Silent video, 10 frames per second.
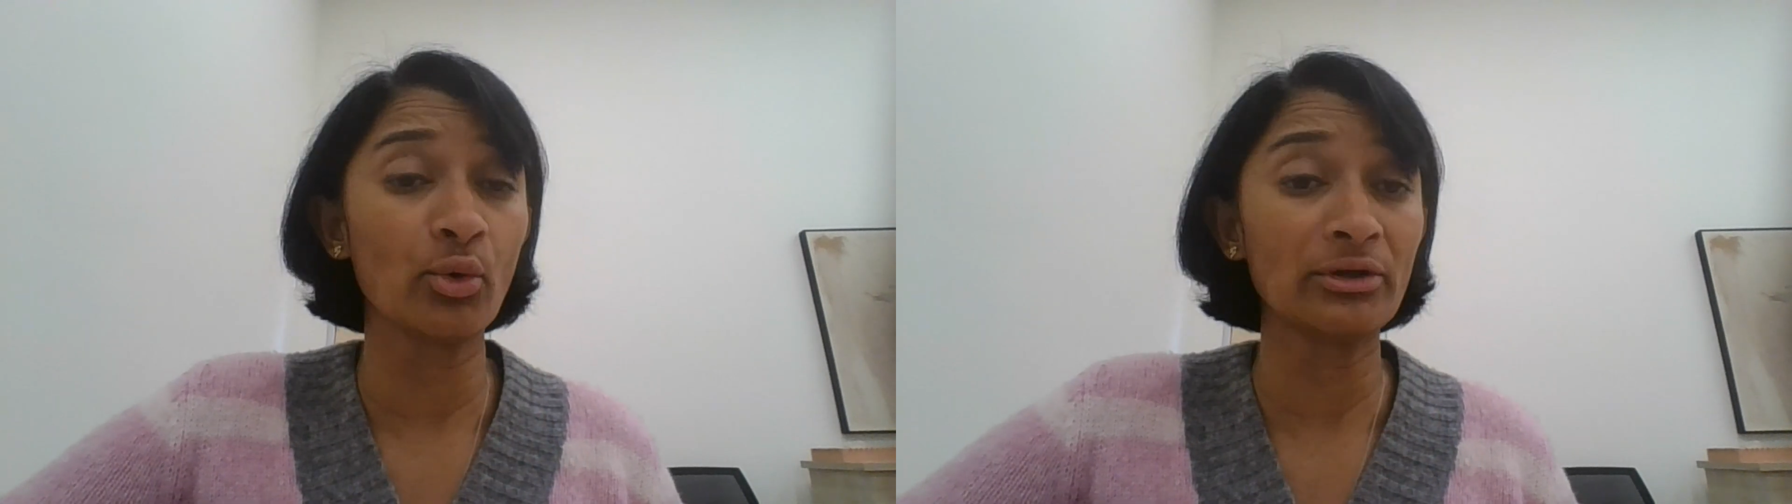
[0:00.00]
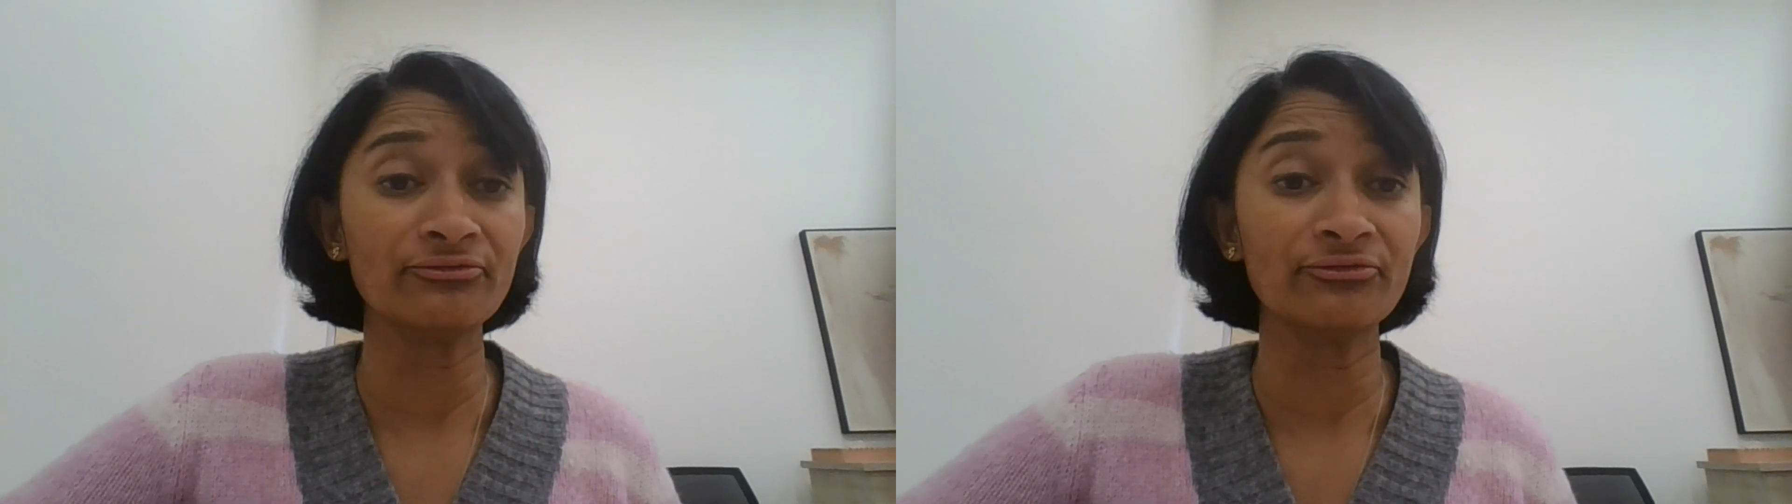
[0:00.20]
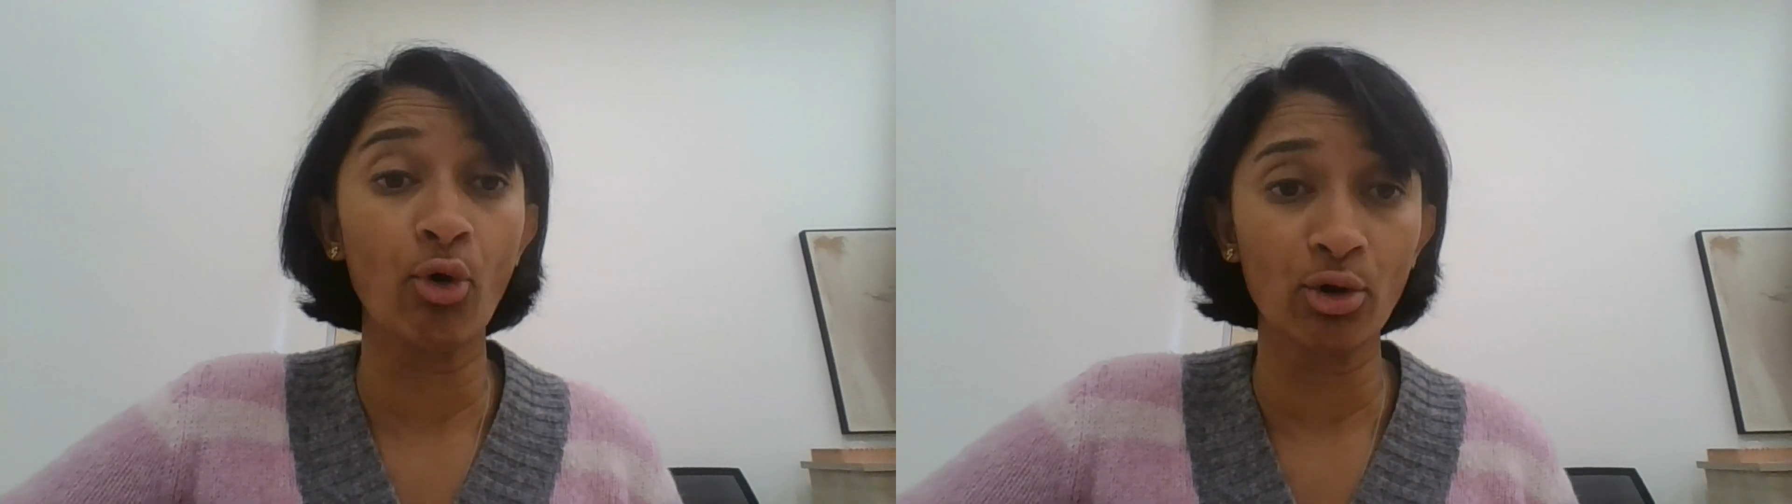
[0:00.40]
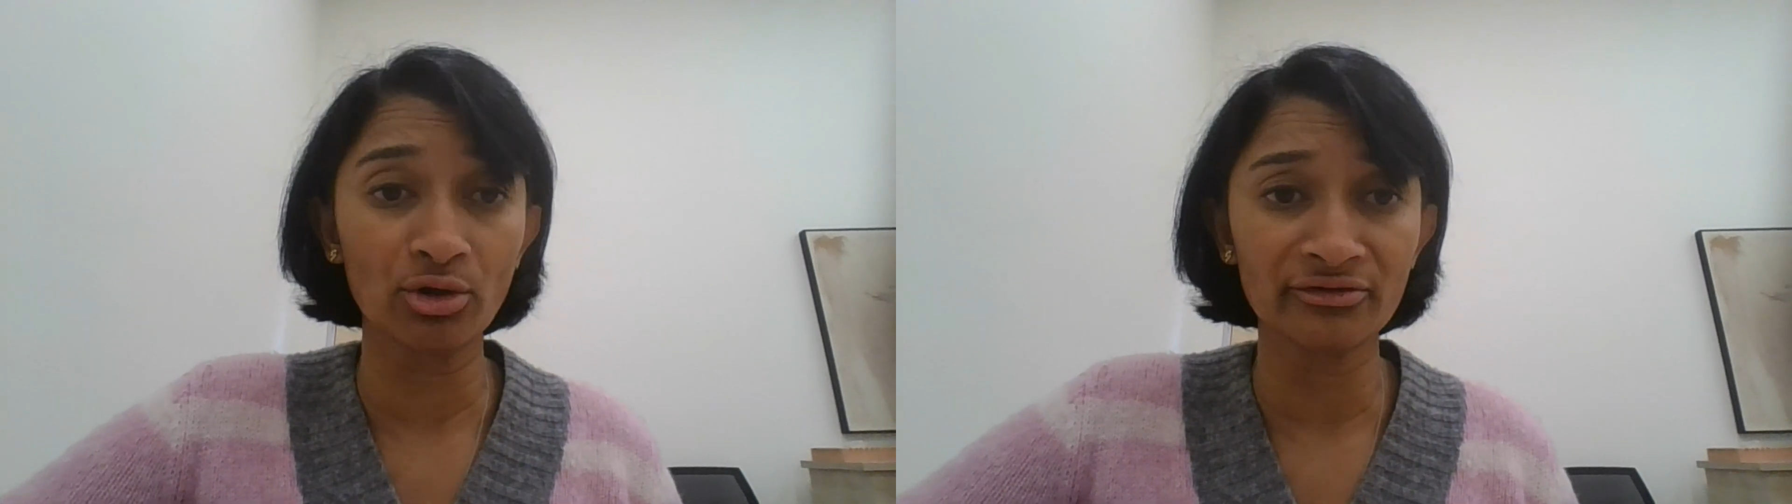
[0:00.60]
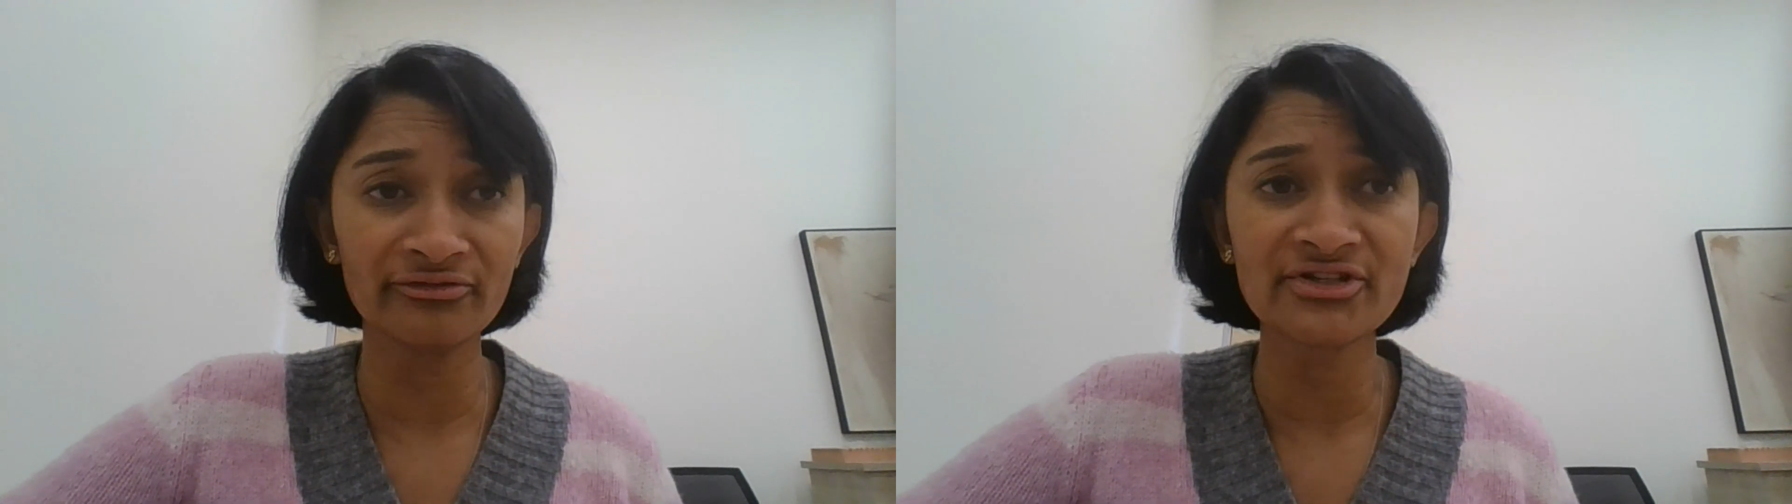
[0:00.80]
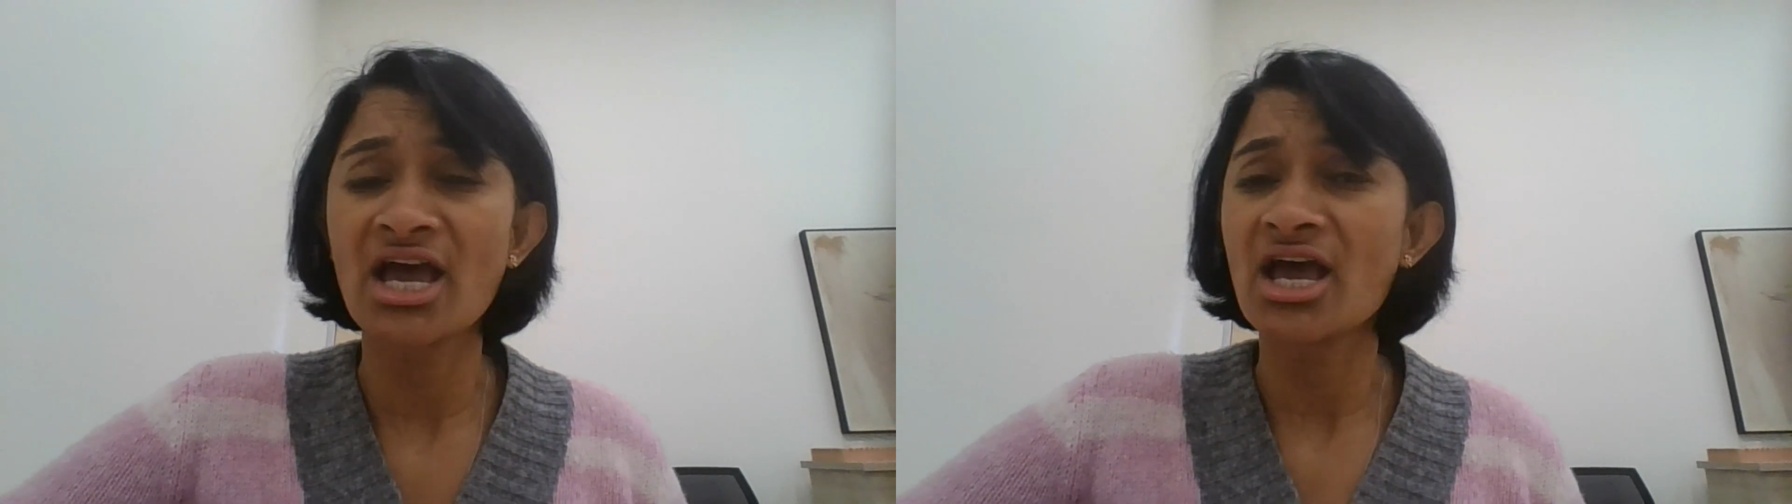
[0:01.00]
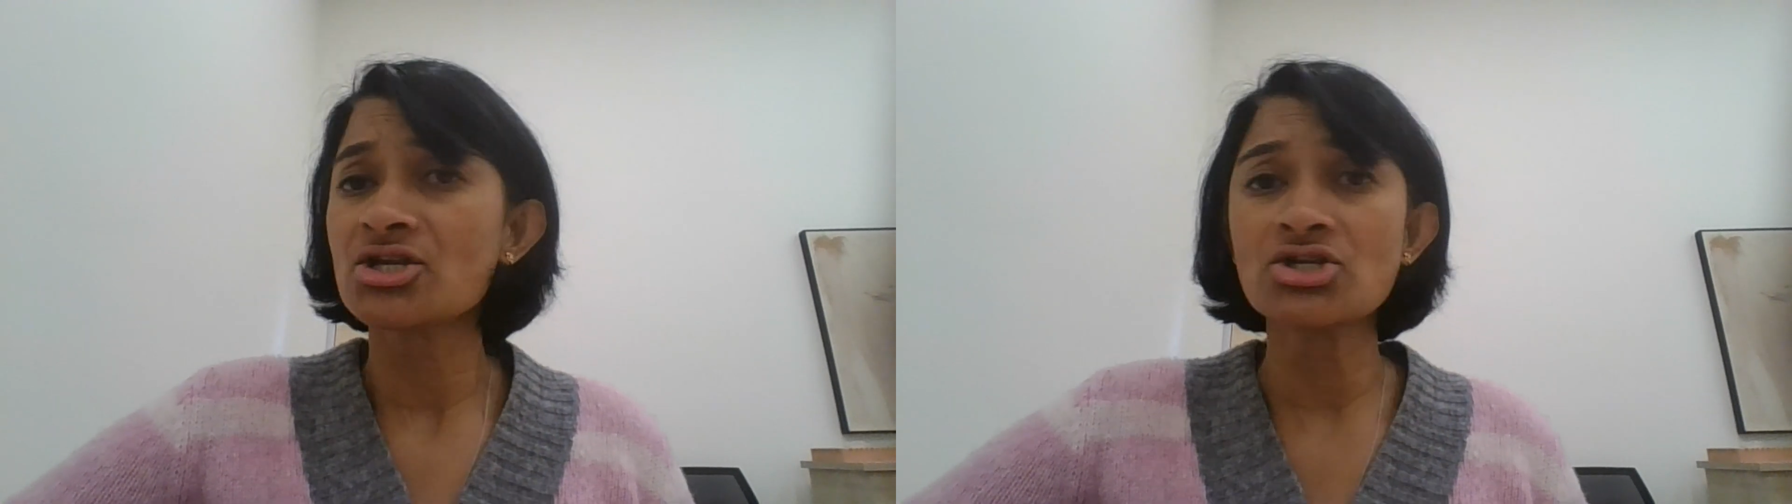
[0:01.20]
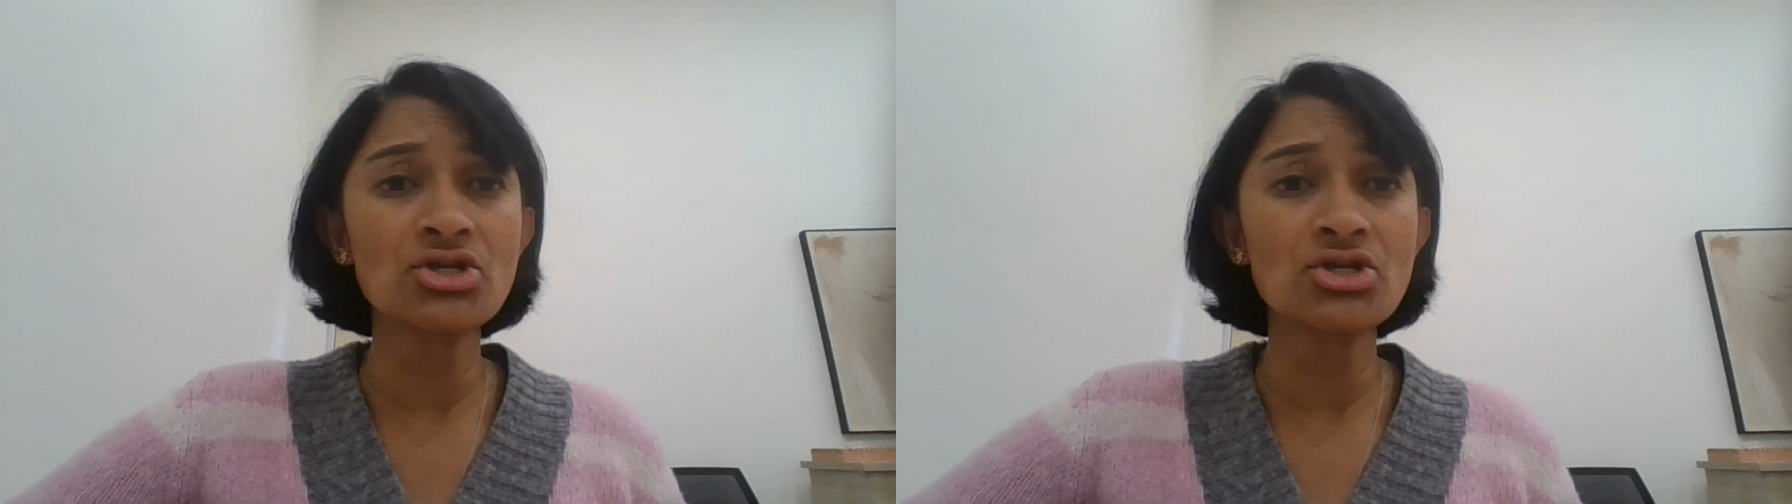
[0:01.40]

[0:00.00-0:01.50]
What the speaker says: get more involved,